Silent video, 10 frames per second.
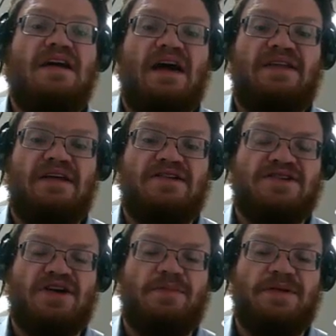and that'll just
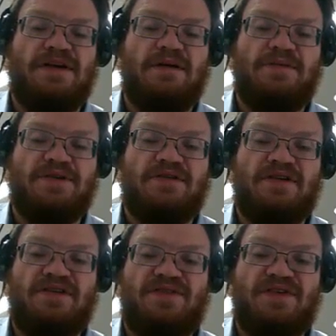copy the numbers
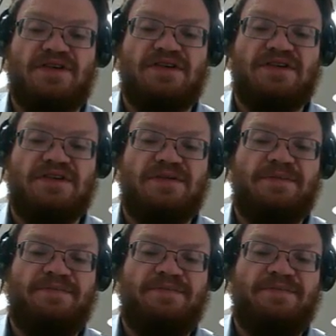across for us.